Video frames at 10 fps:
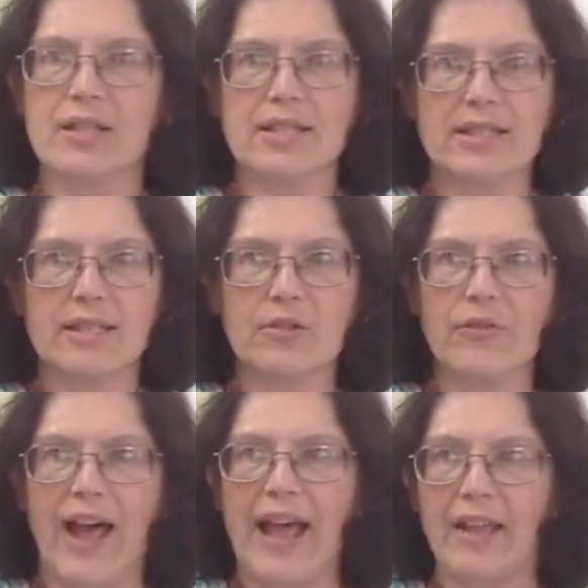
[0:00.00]
this little
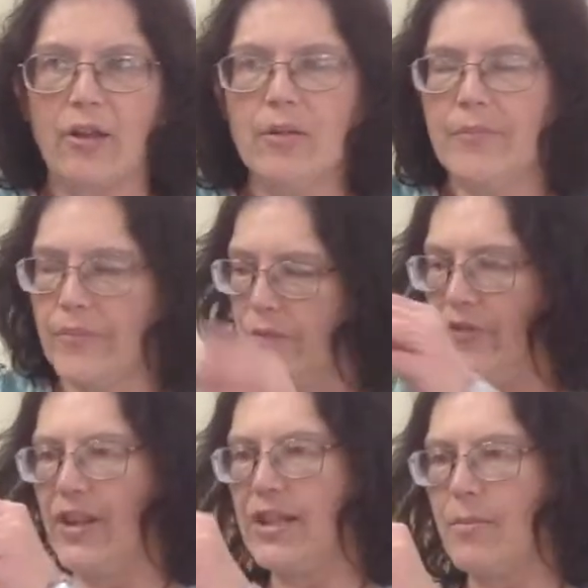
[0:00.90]
vial,
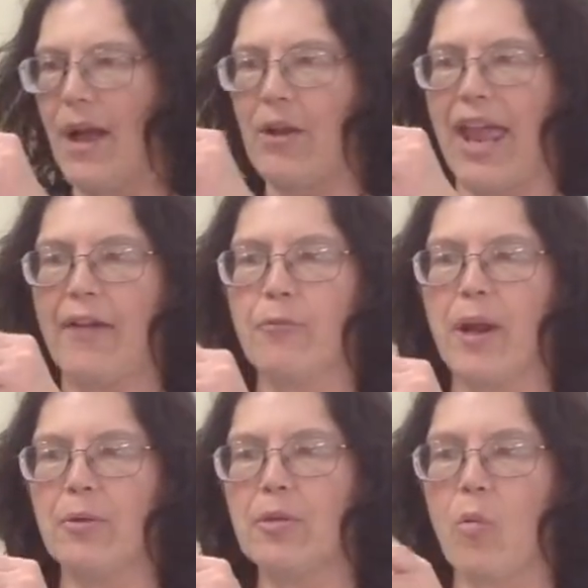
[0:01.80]
fill it about
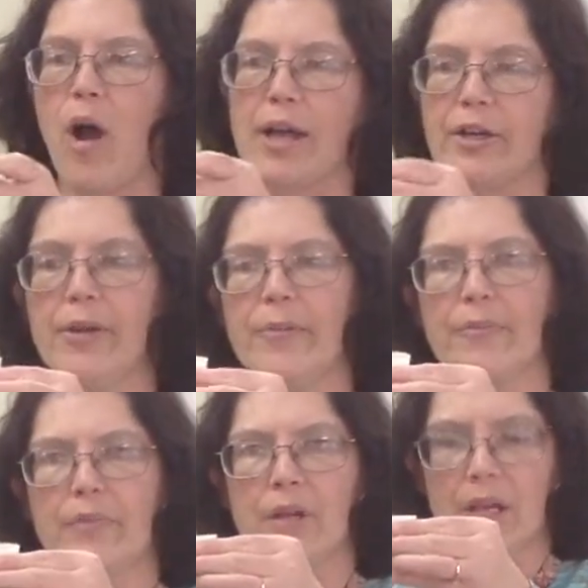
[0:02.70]
halfway with water,
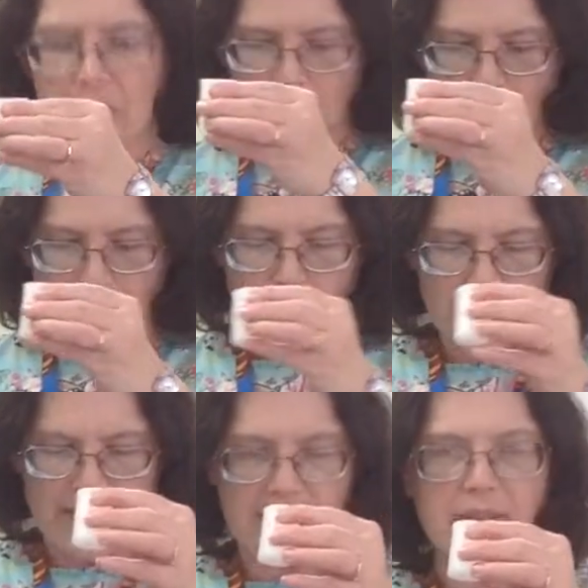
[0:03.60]

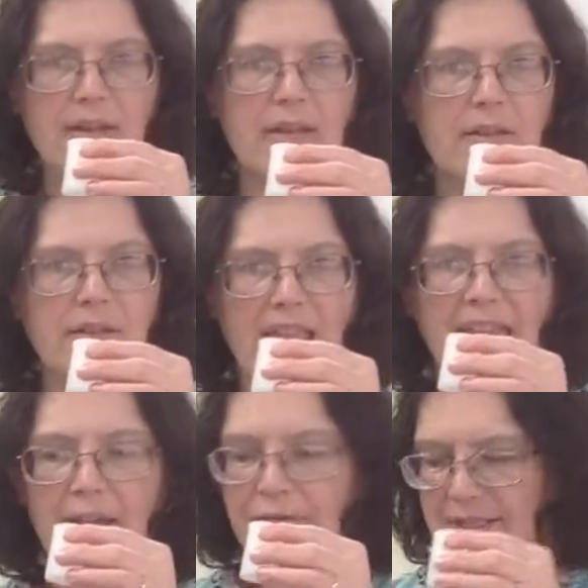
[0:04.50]
put in the
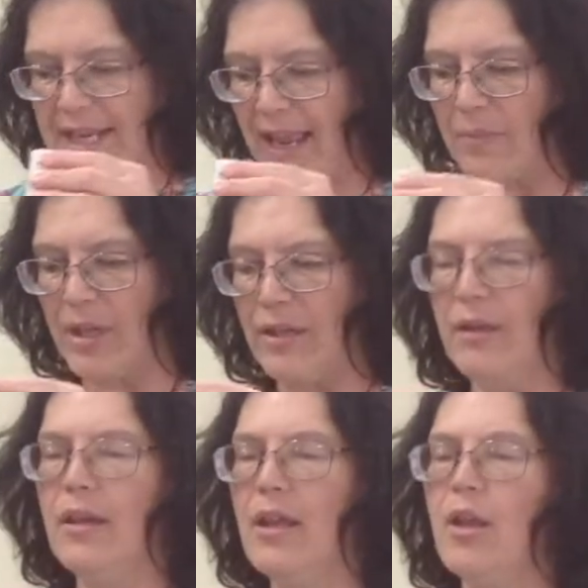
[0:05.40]
half a tablet,
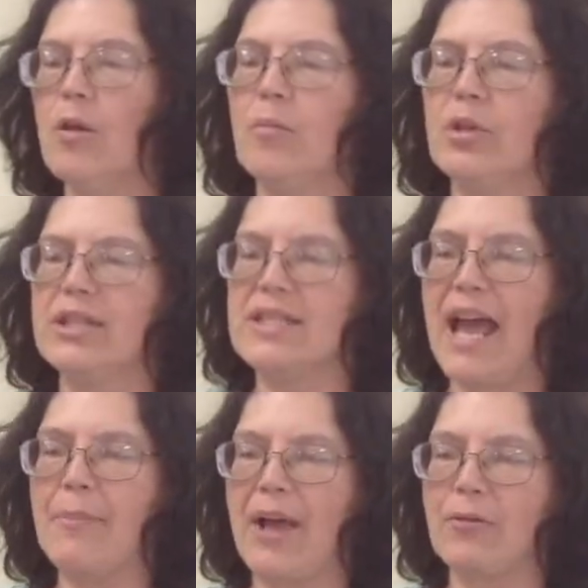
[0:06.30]
put the
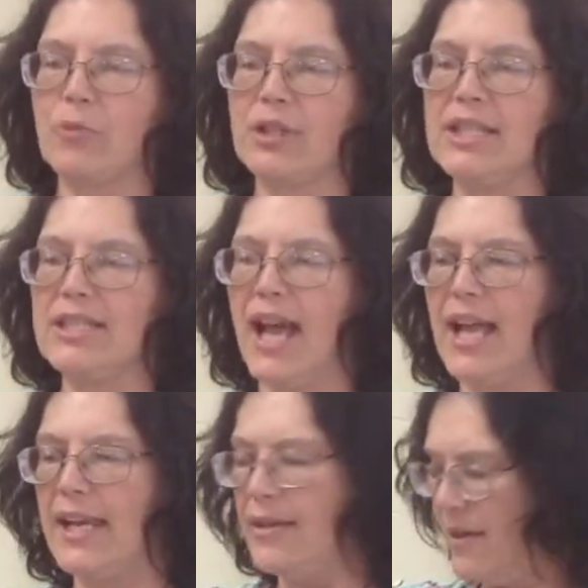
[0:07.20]
top on really
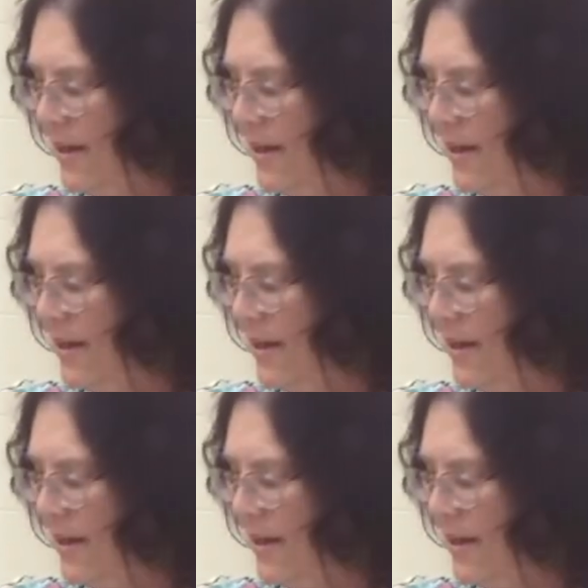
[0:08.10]
tight,